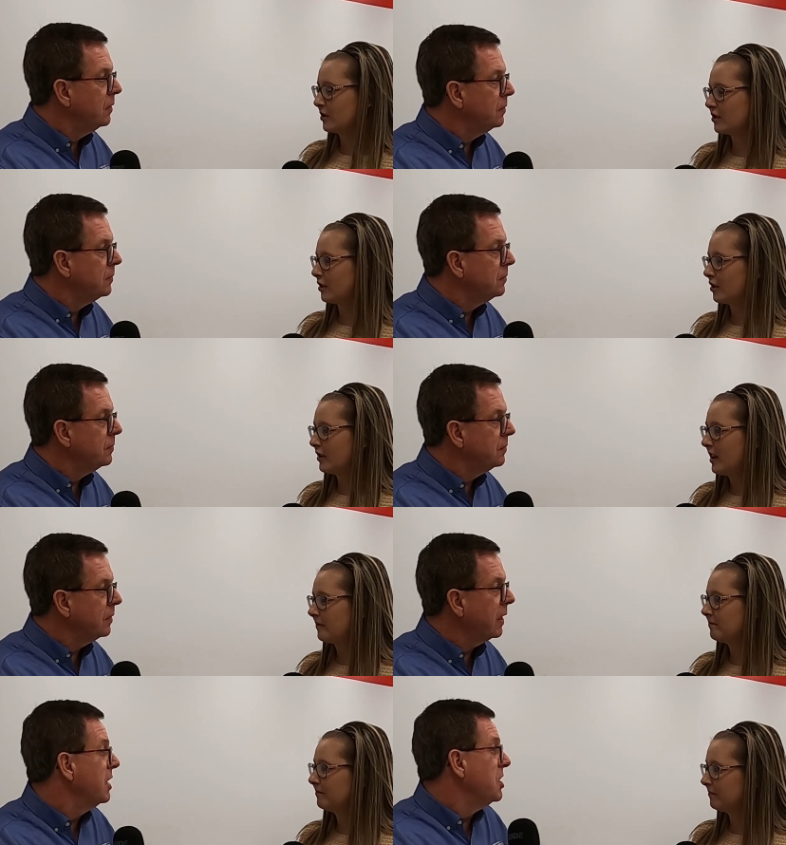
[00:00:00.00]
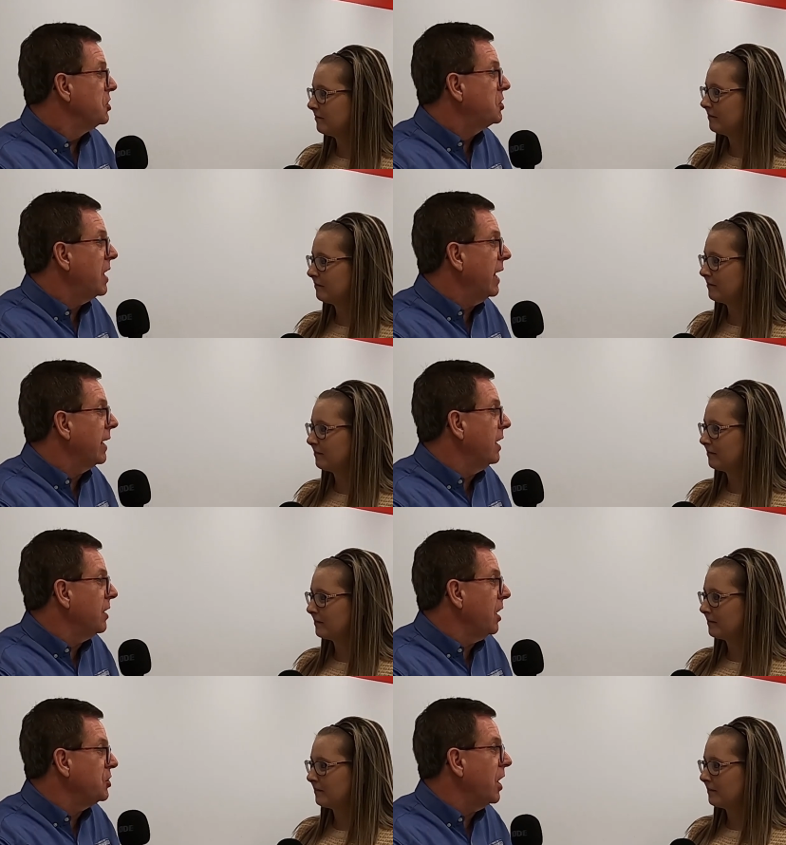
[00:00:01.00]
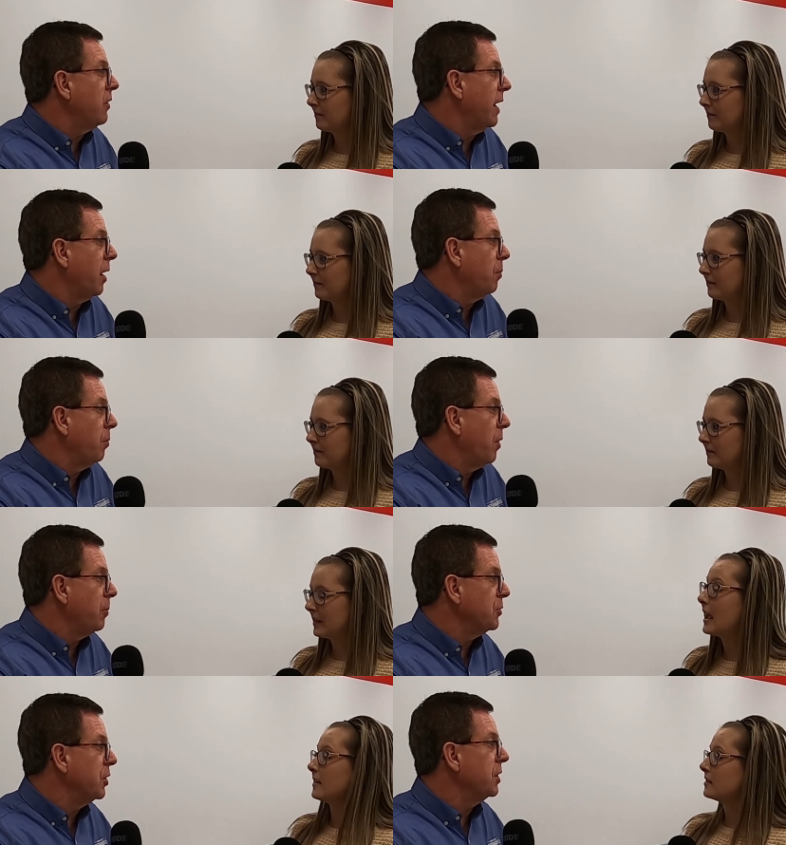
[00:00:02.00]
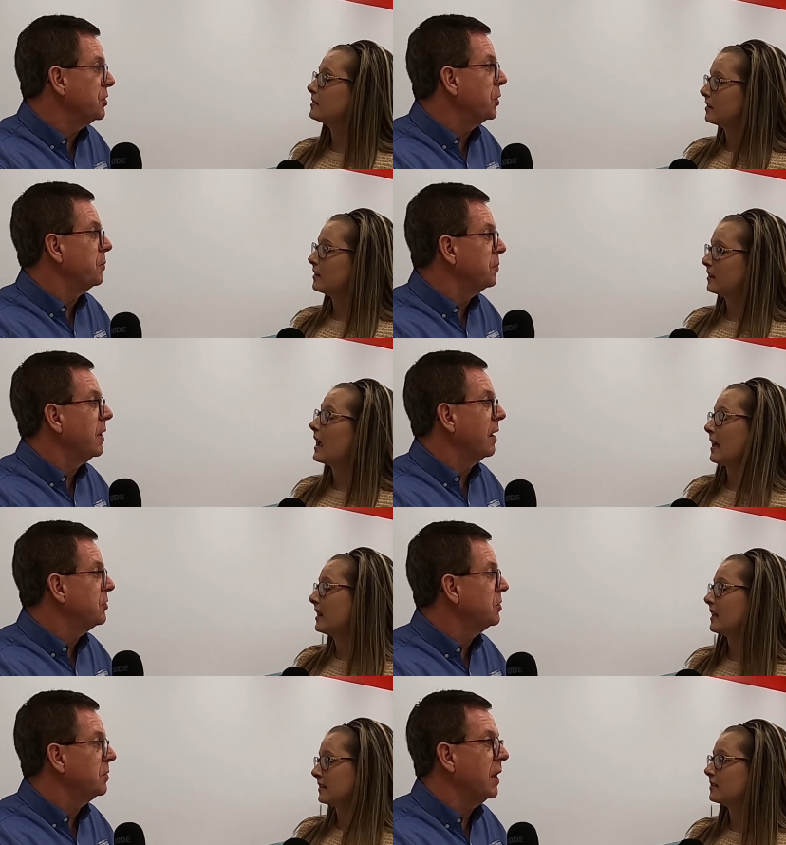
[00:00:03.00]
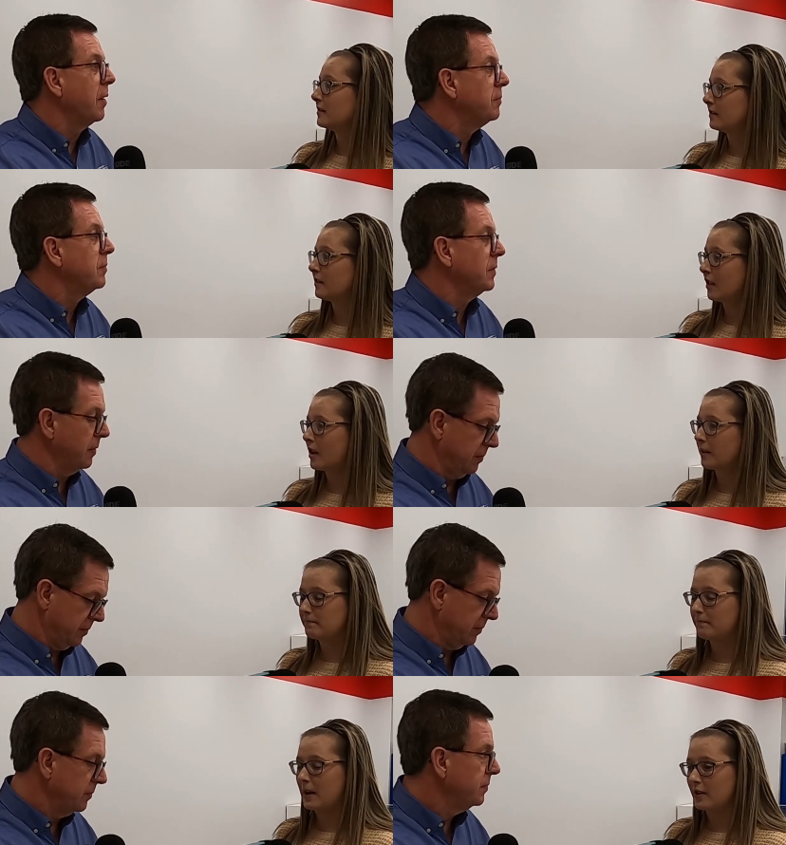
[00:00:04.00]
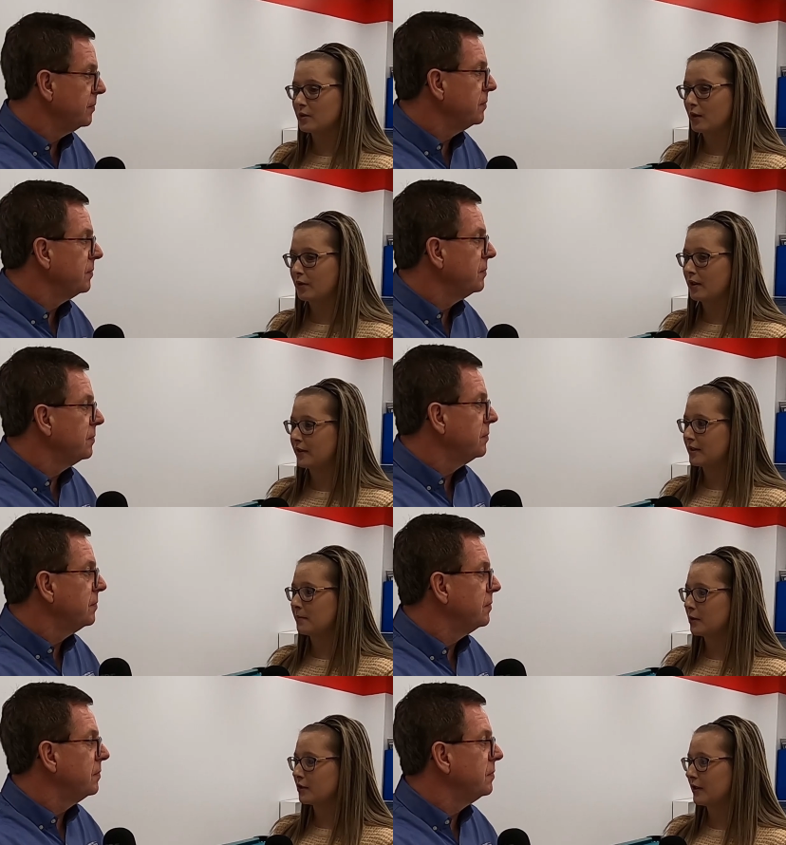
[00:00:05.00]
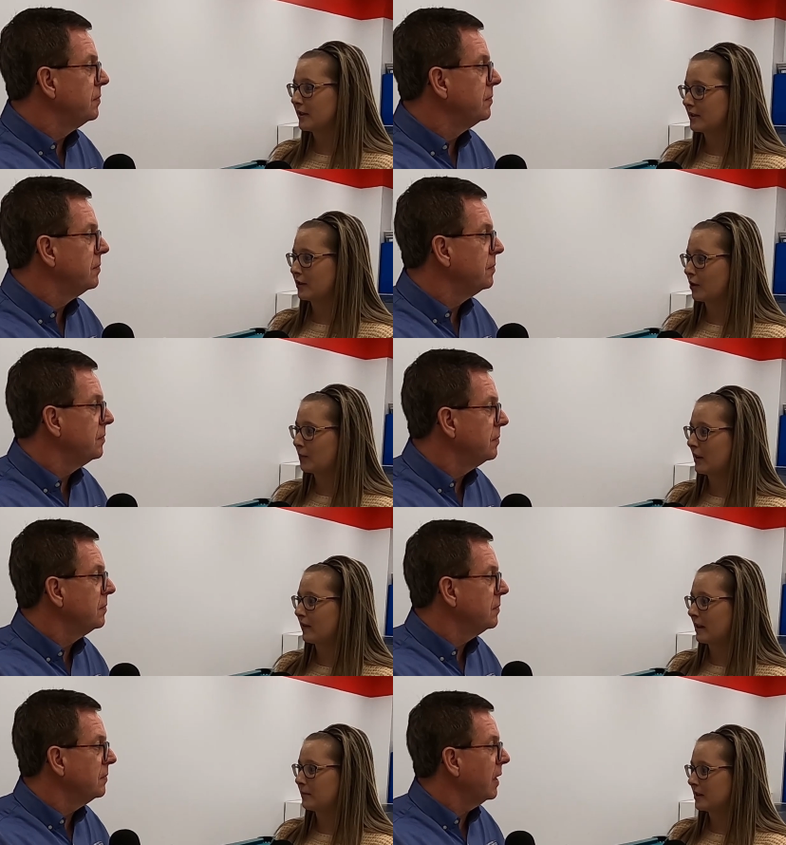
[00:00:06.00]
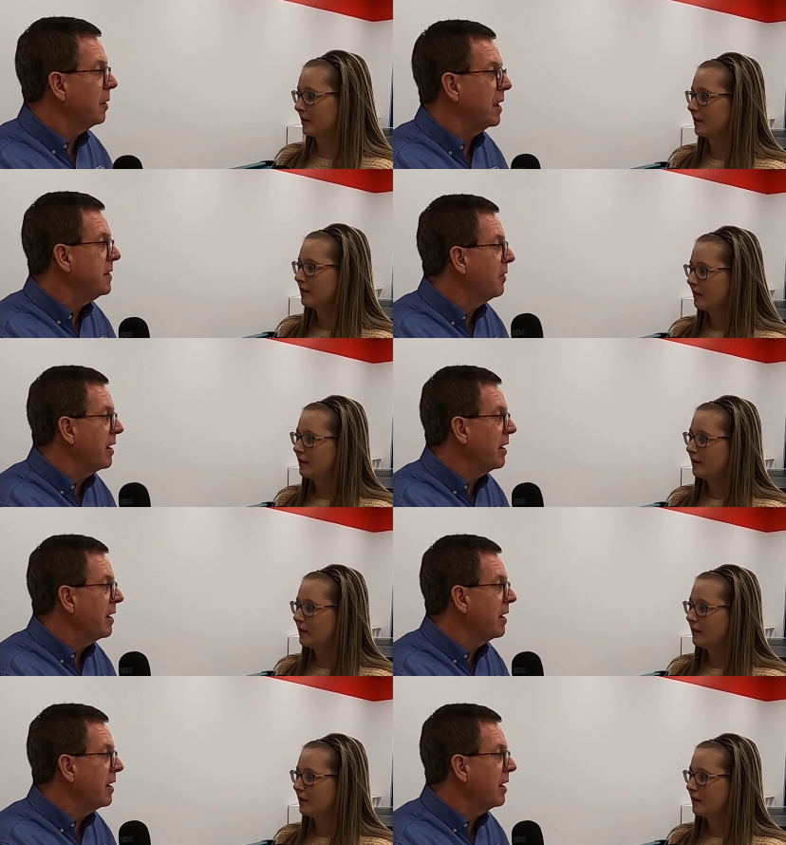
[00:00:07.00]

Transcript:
Speaker 1: we just start our day. Okay. So it's kind of
Speaker 2: like a, a child care opportunity yes. too. Yeah, yes. it is. Yeah.
Speaker 1: A lot of parents work throughout the summer, so this is a good way for them to. Yeah.
Speaker 2: And